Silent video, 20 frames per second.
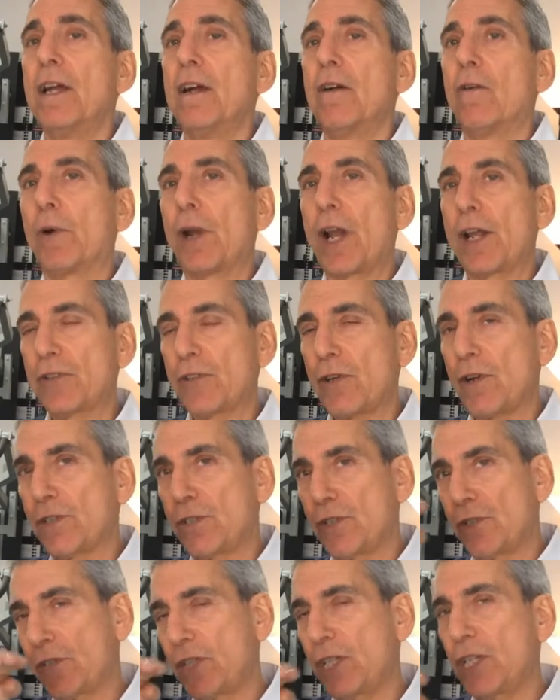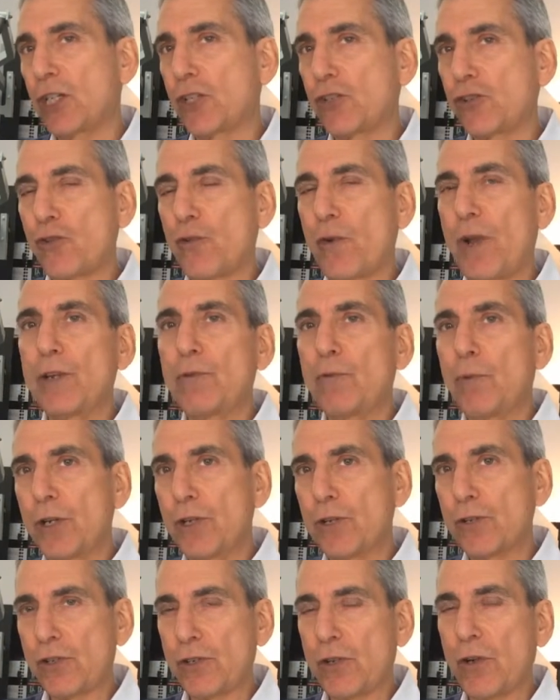When I start to see a trend where
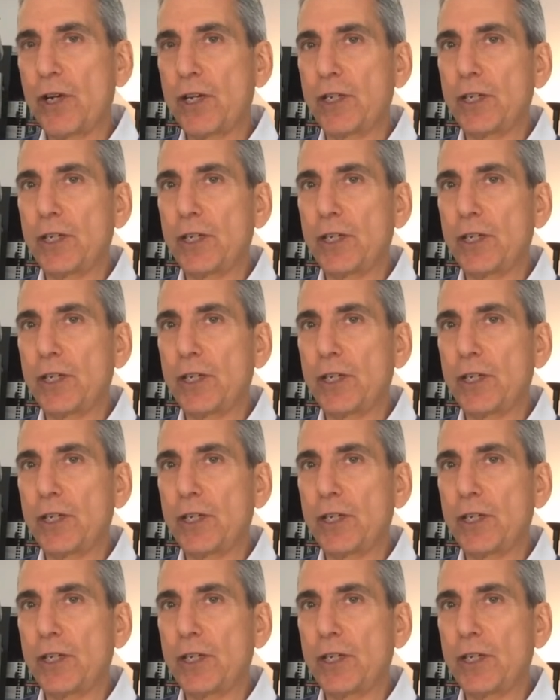you're starting